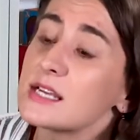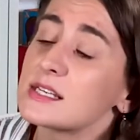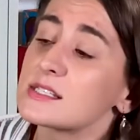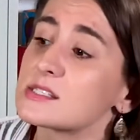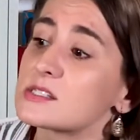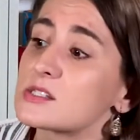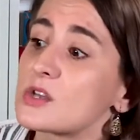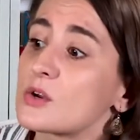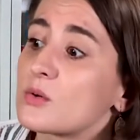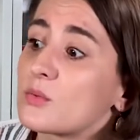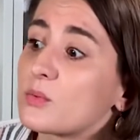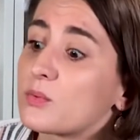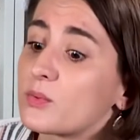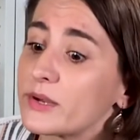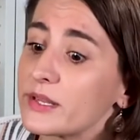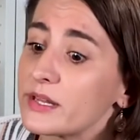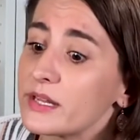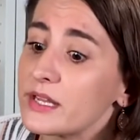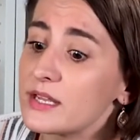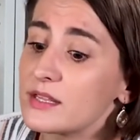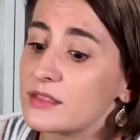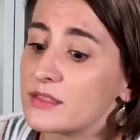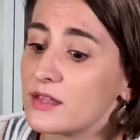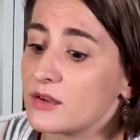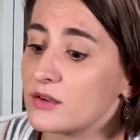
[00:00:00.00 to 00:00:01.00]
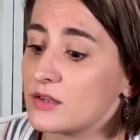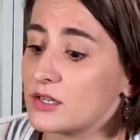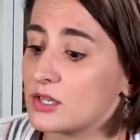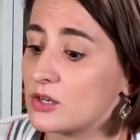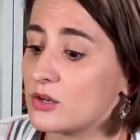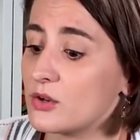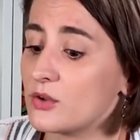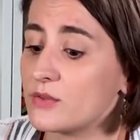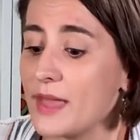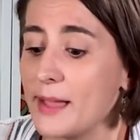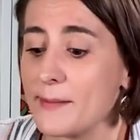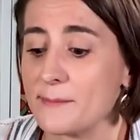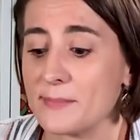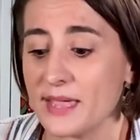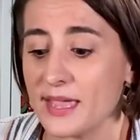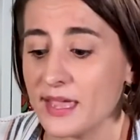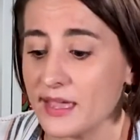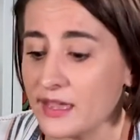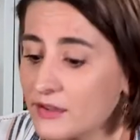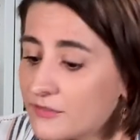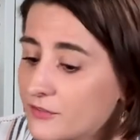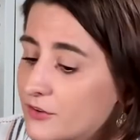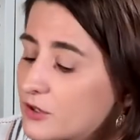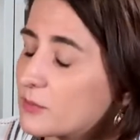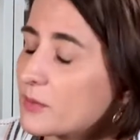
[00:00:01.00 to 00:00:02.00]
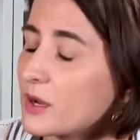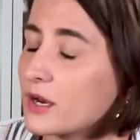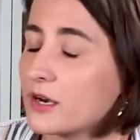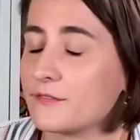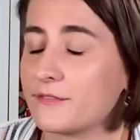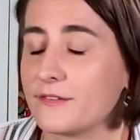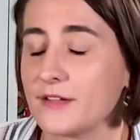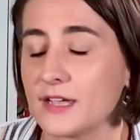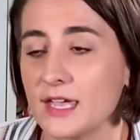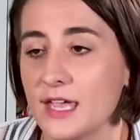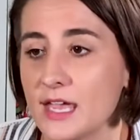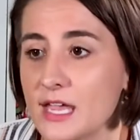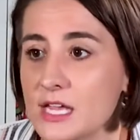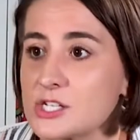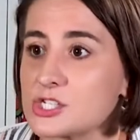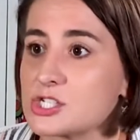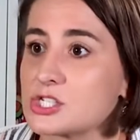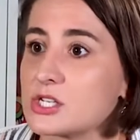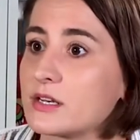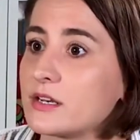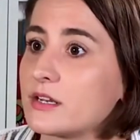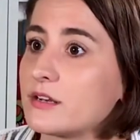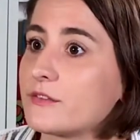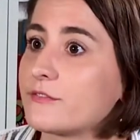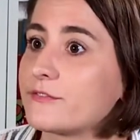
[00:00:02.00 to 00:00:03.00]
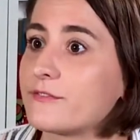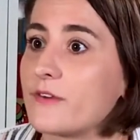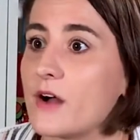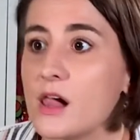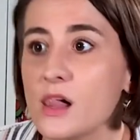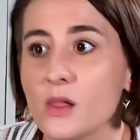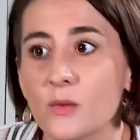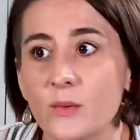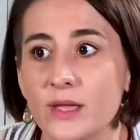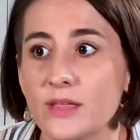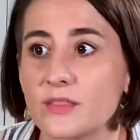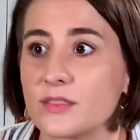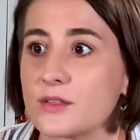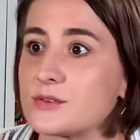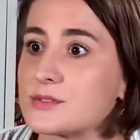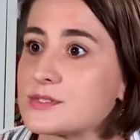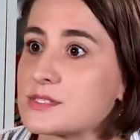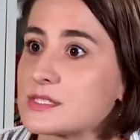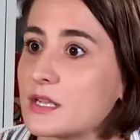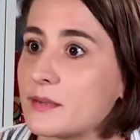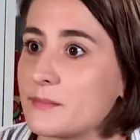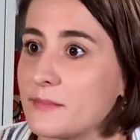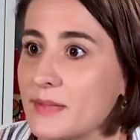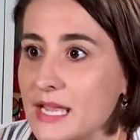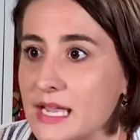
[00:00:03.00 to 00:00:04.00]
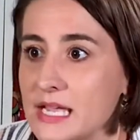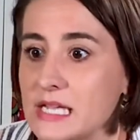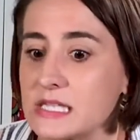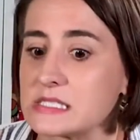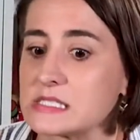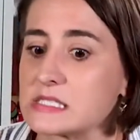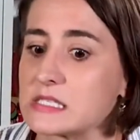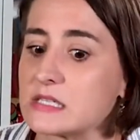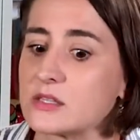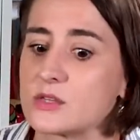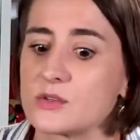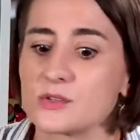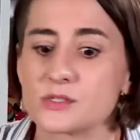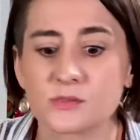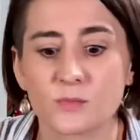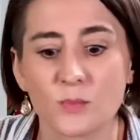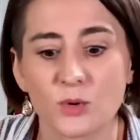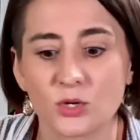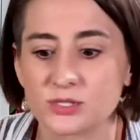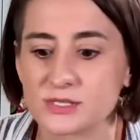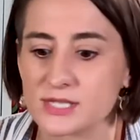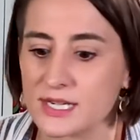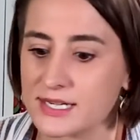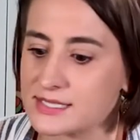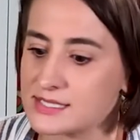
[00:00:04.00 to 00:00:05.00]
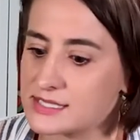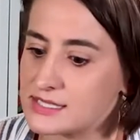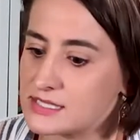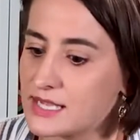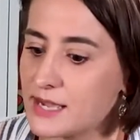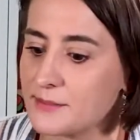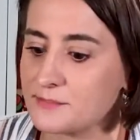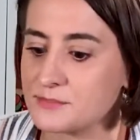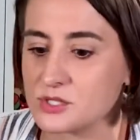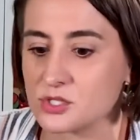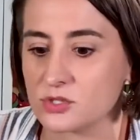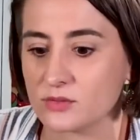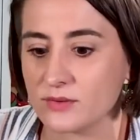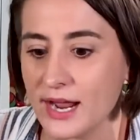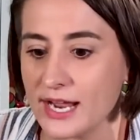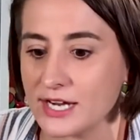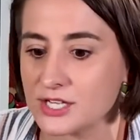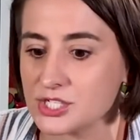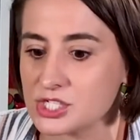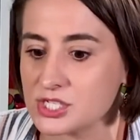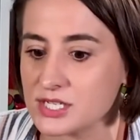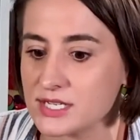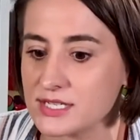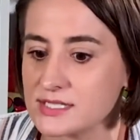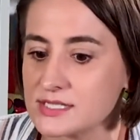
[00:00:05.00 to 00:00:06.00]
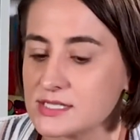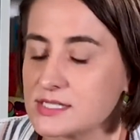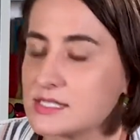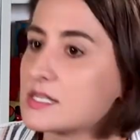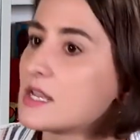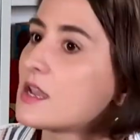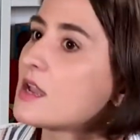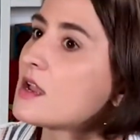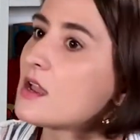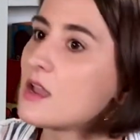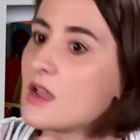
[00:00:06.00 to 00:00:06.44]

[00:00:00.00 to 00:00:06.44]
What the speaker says: So really that behavior modification and following those commands and those multi-step directions,